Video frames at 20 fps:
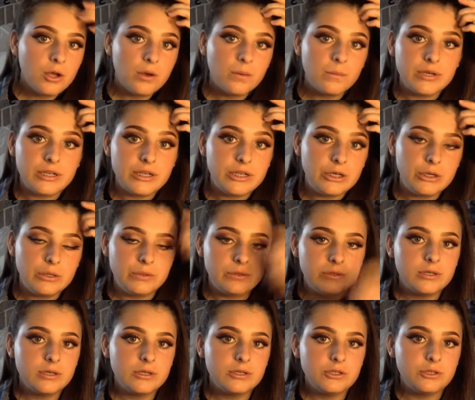we
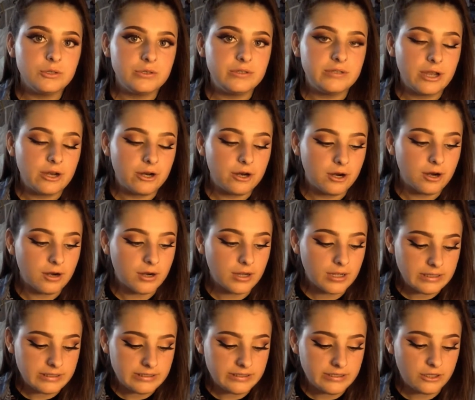used to set our
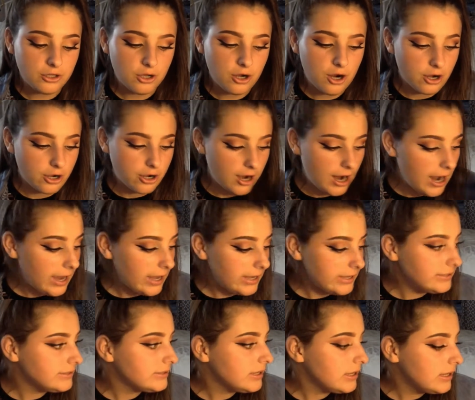concealer on our
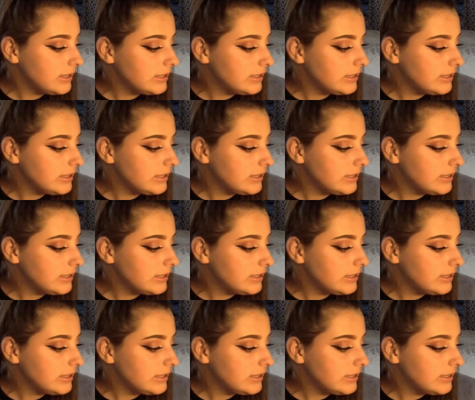eyes.